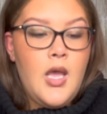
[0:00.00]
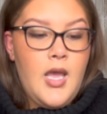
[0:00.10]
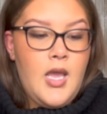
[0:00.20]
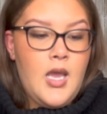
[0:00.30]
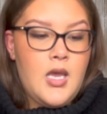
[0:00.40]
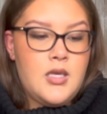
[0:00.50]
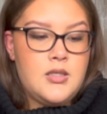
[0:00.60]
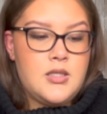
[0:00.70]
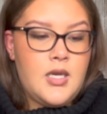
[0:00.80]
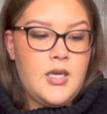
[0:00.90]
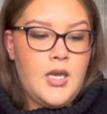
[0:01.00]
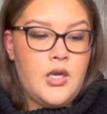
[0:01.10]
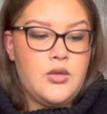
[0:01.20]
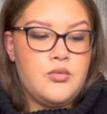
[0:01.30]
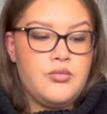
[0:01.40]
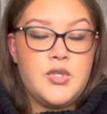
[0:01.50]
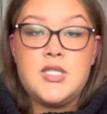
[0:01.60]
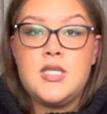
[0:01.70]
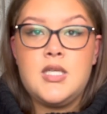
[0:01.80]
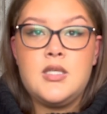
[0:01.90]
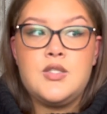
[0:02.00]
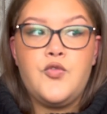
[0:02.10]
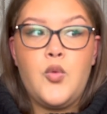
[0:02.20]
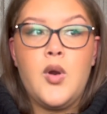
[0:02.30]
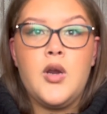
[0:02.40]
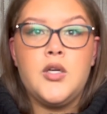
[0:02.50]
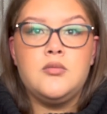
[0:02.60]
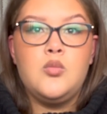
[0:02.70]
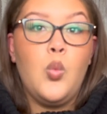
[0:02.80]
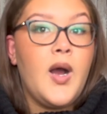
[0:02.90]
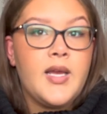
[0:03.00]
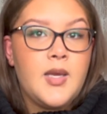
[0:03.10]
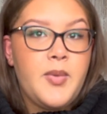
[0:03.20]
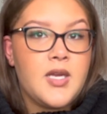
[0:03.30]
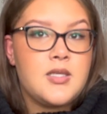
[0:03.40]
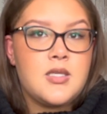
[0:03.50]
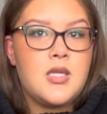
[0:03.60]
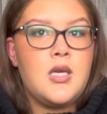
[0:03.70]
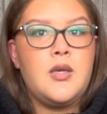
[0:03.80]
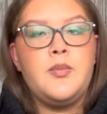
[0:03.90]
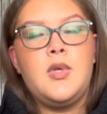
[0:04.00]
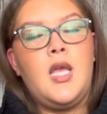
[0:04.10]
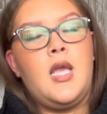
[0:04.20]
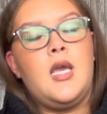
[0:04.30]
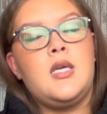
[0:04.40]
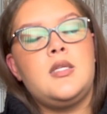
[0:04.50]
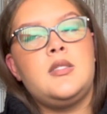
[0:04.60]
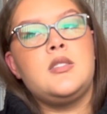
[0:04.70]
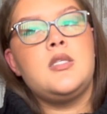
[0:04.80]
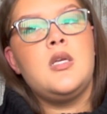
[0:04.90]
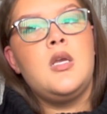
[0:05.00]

and I had reasonings for why I picked them and